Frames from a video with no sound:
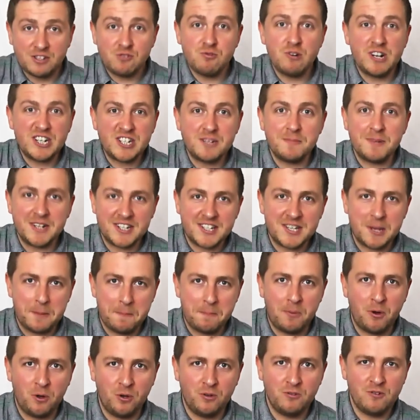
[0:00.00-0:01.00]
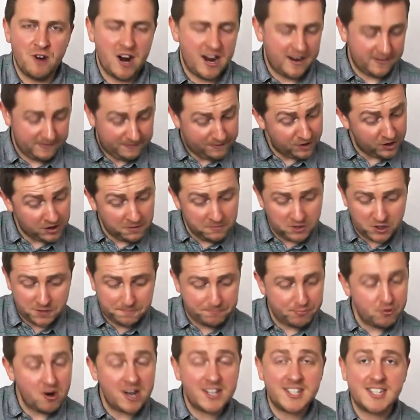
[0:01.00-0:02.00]
reasonably simple, right? You can
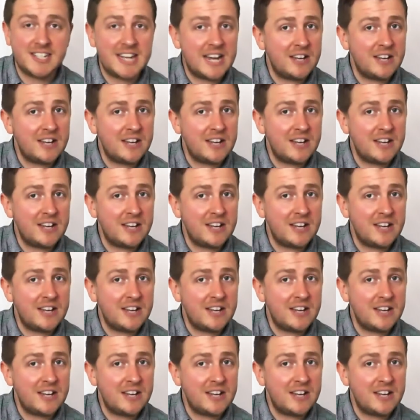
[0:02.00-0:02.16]
just press